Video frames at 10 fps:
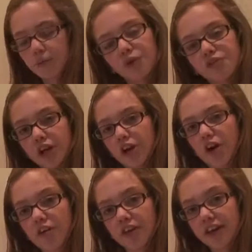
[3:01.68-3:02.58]
moving.
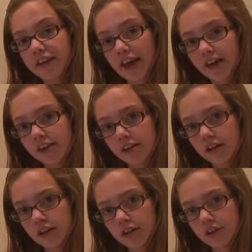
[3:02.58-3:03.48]
Are they dead?
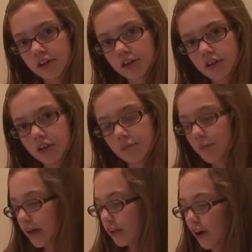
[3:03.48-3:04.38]

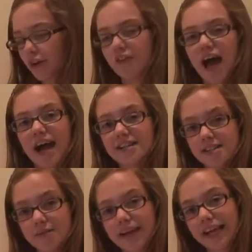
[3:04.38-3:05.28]
My larvae as
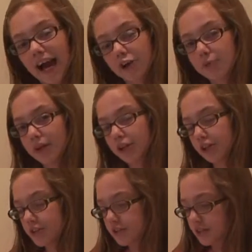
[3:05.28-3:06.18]
in my
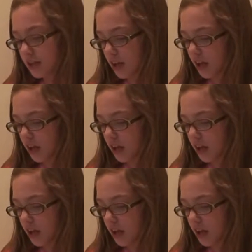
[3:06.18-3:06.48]
caterpillars.